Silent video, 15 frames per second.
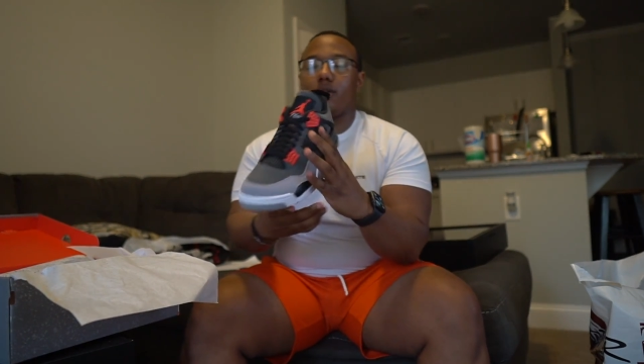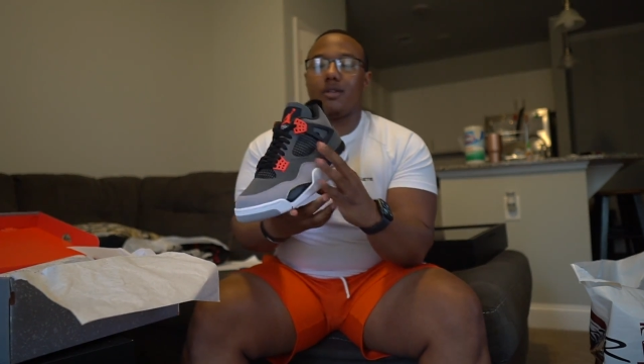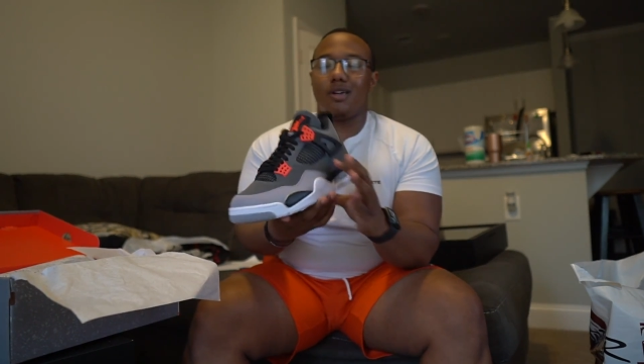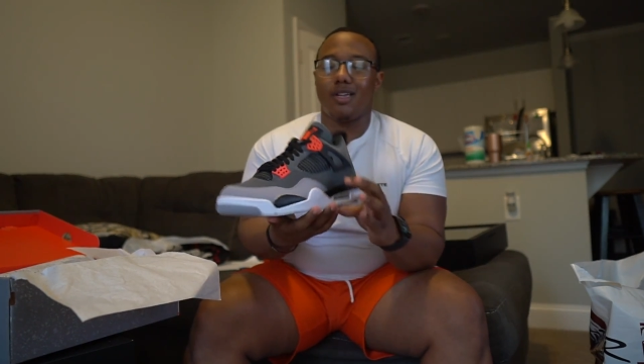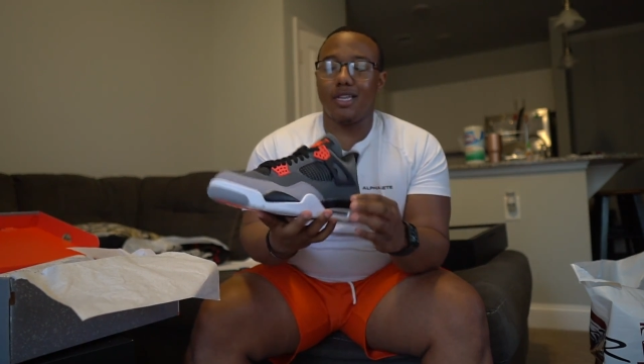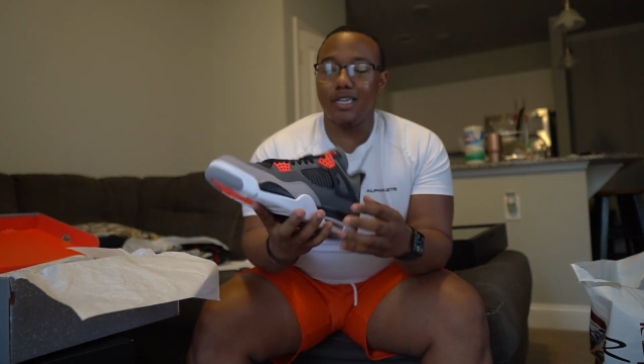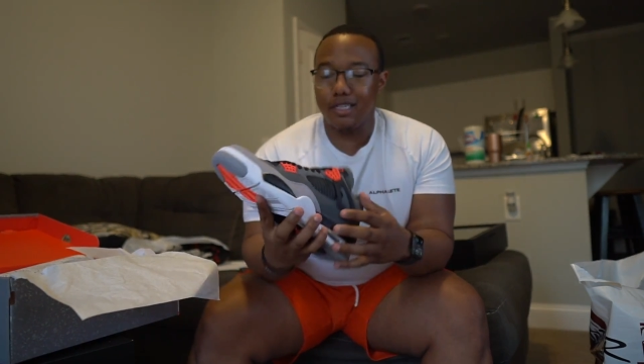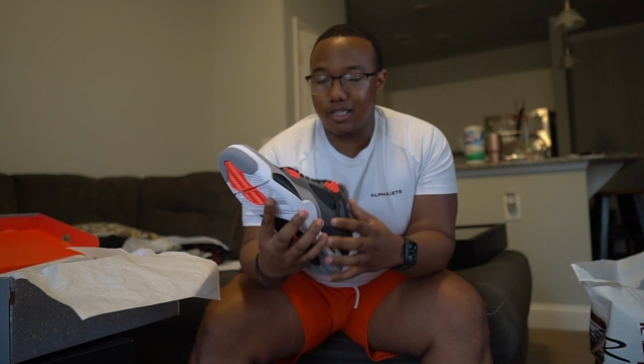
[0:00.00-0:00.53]

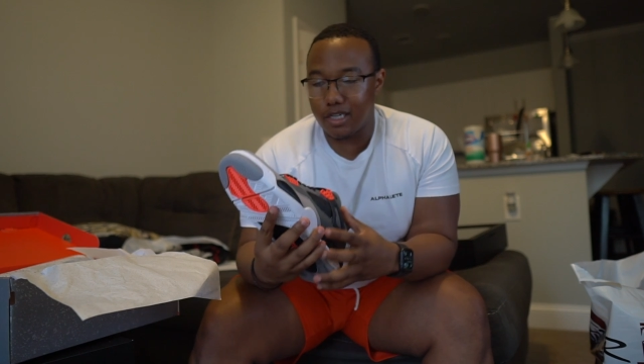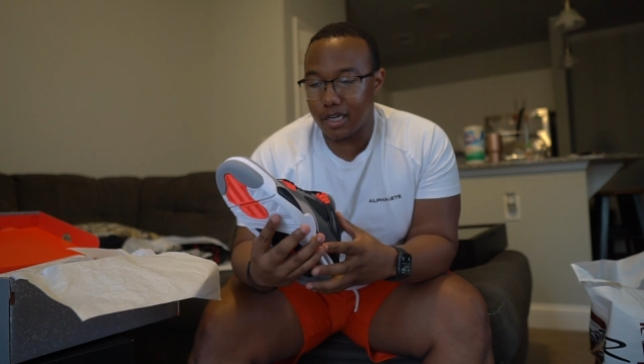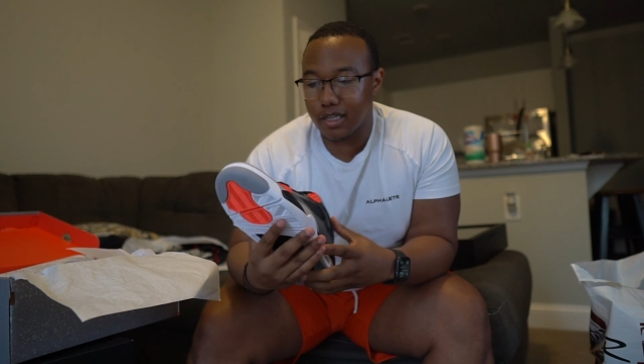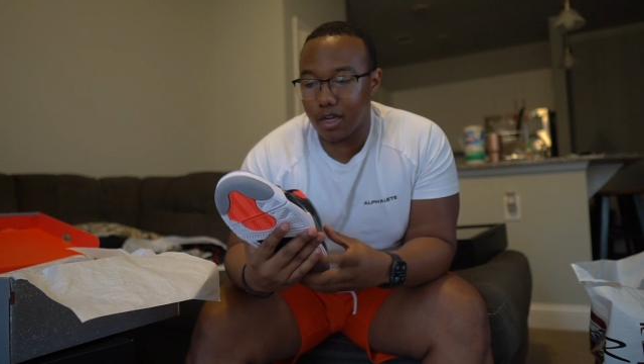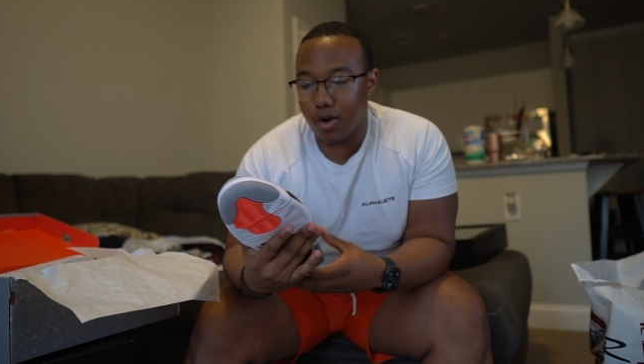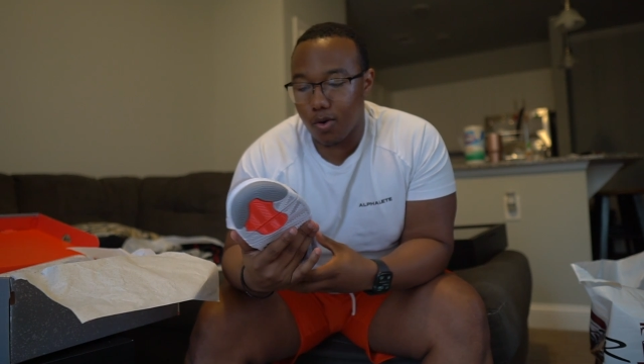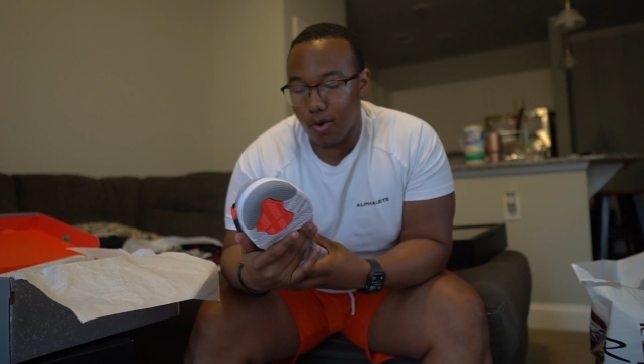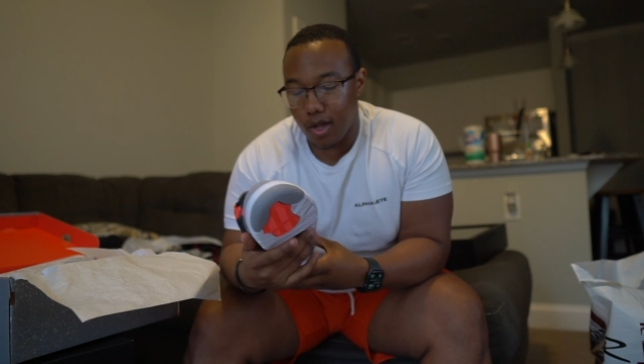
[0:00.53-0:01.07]
Now let's check
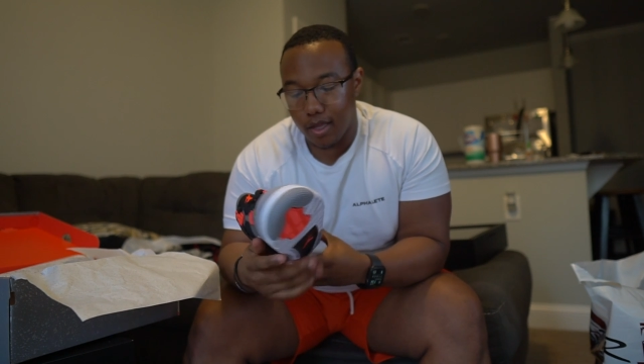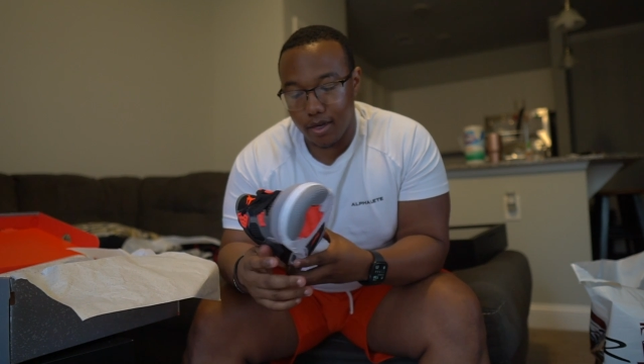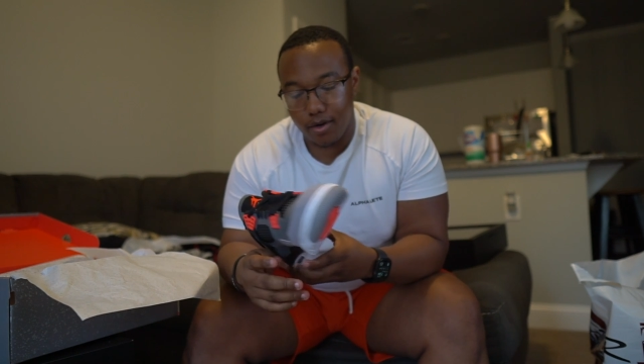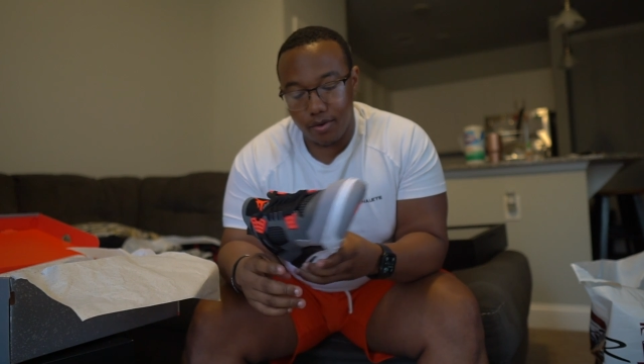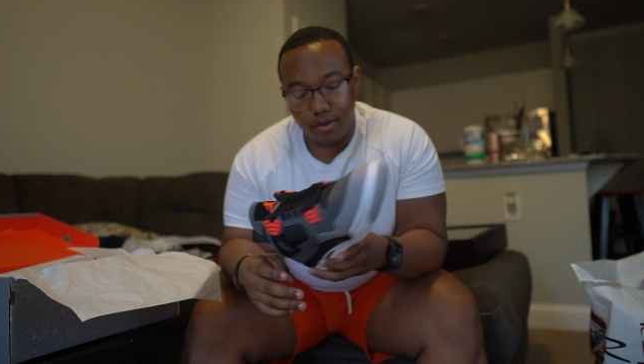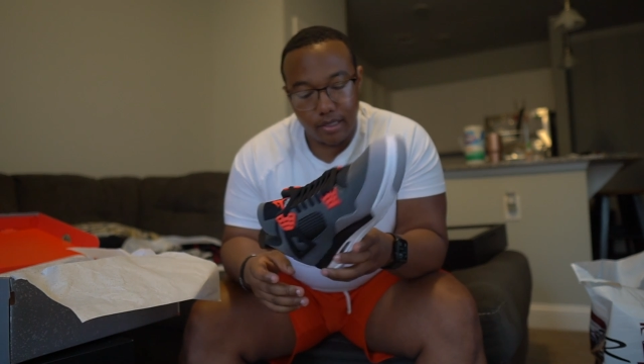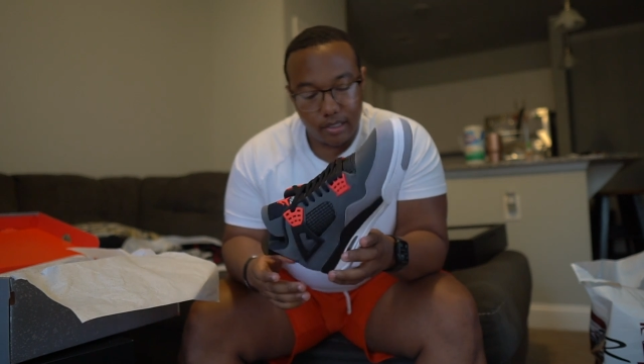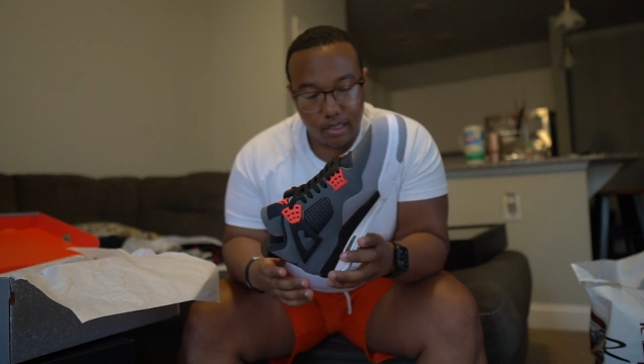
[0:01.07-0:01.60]
the quality
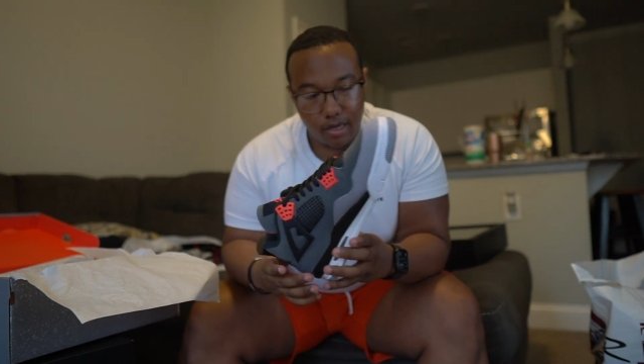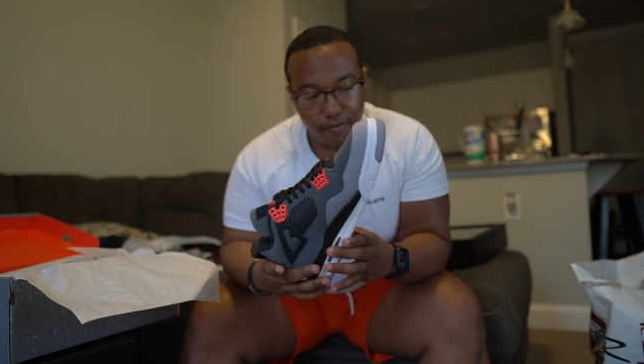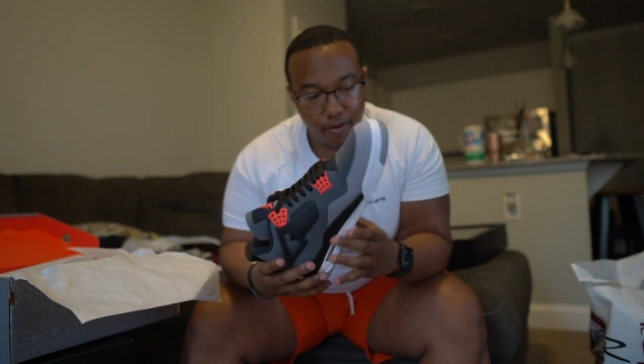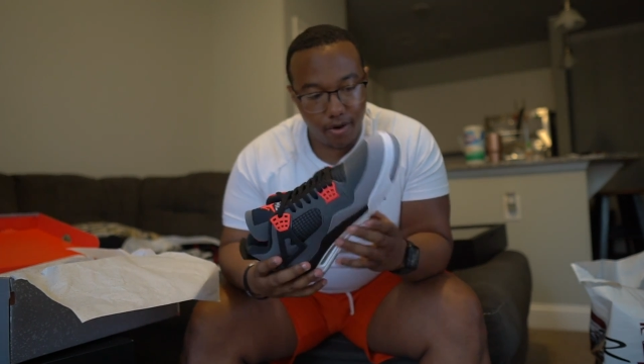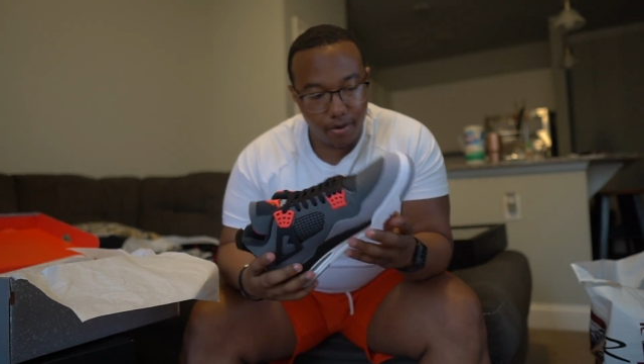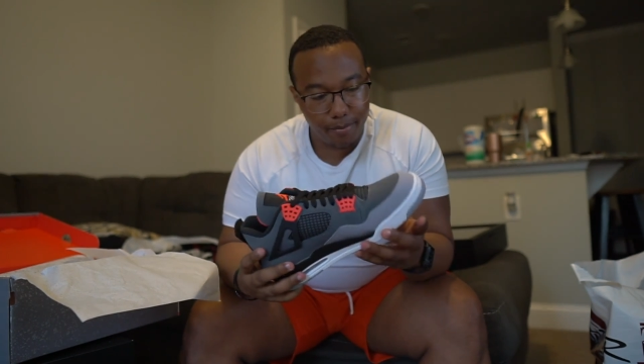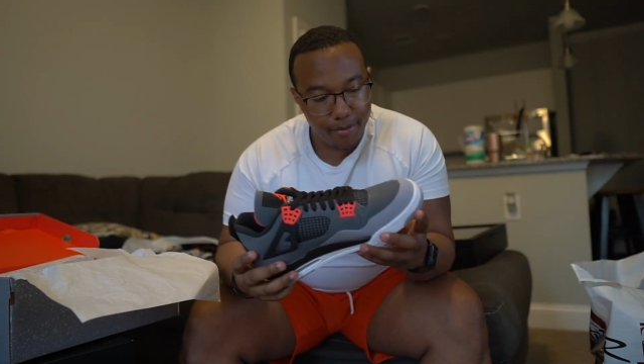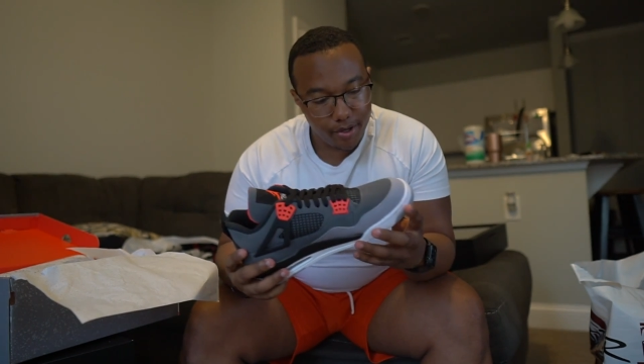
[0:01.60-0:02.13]
on these because I've
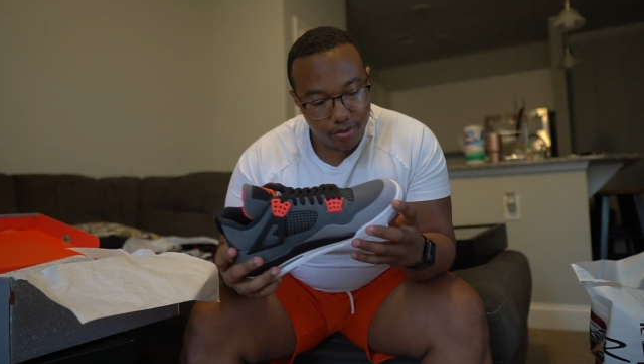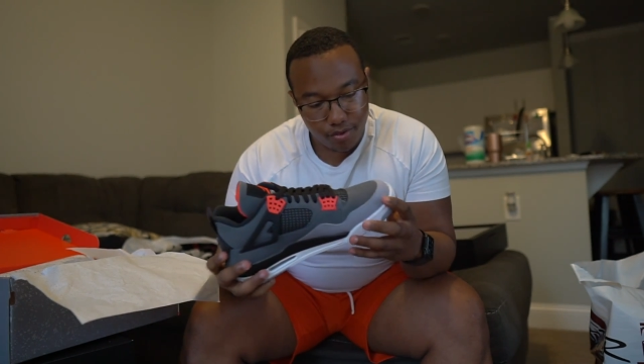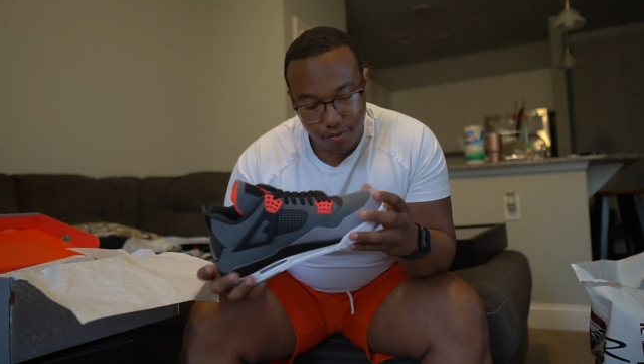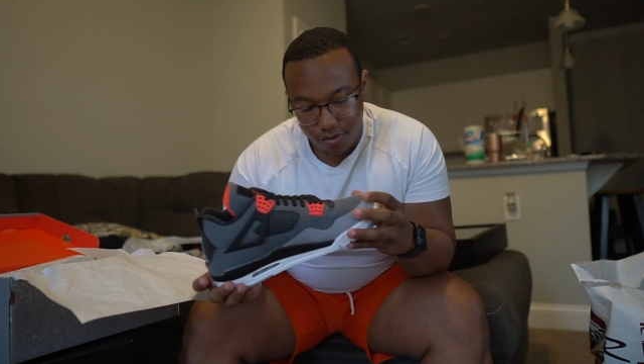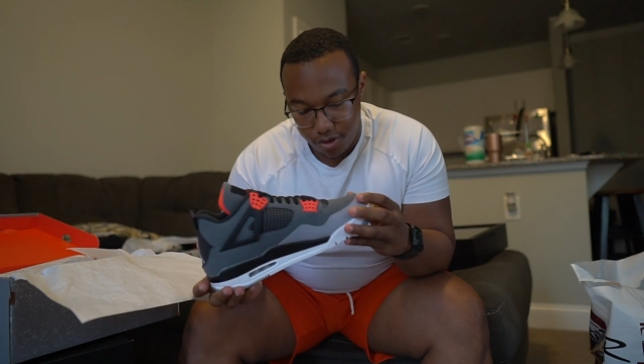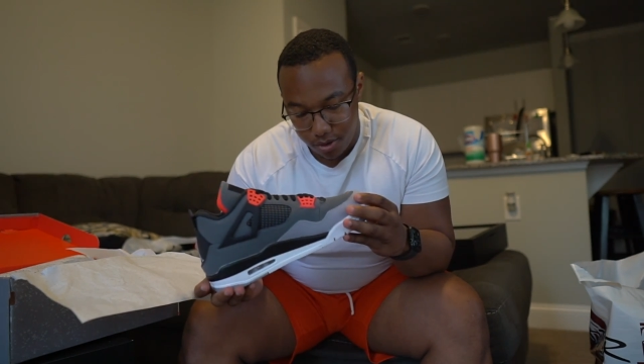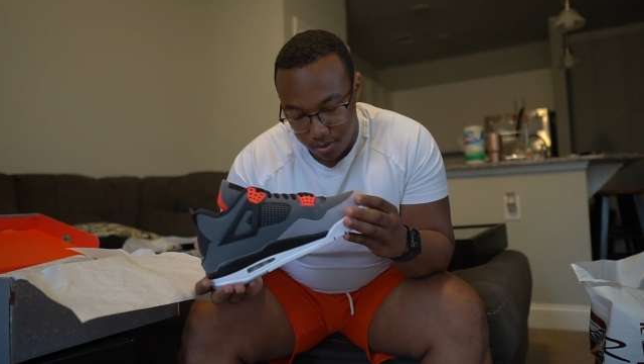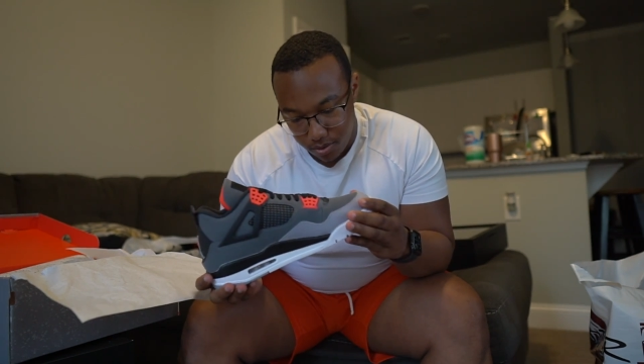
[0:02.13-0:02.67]
heard mixed
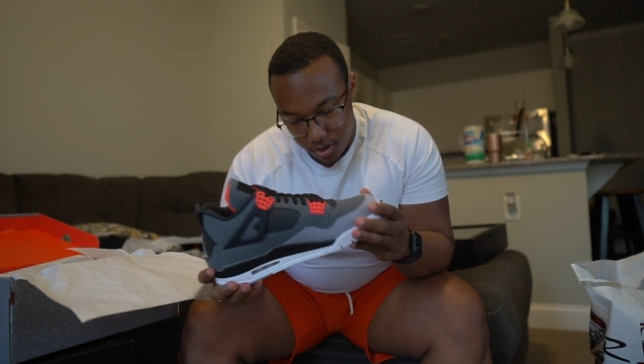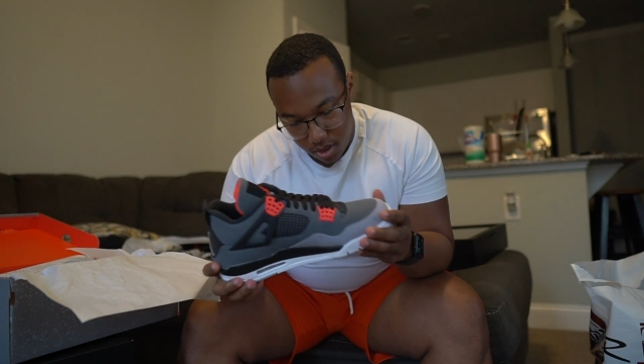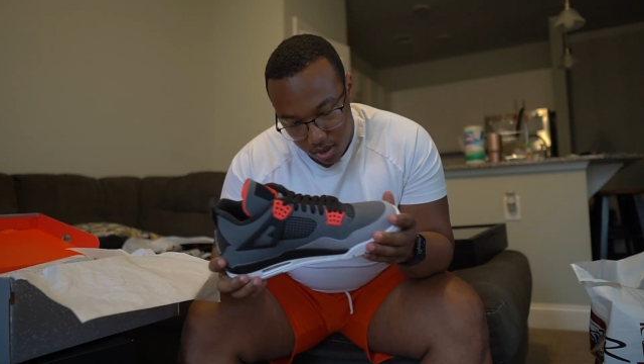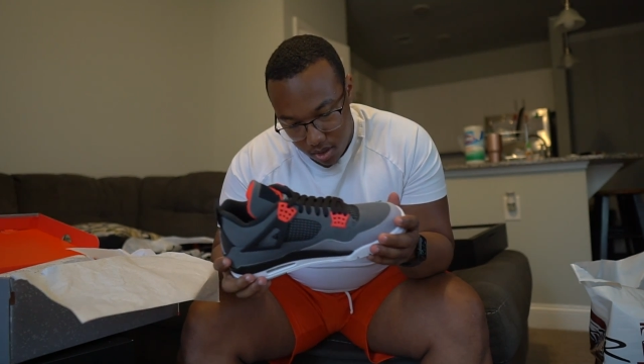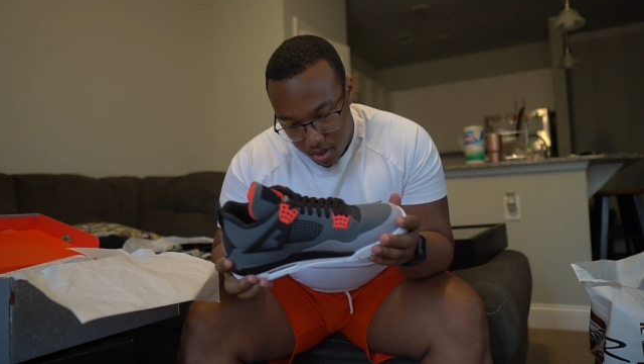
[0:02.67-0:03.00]
reviews.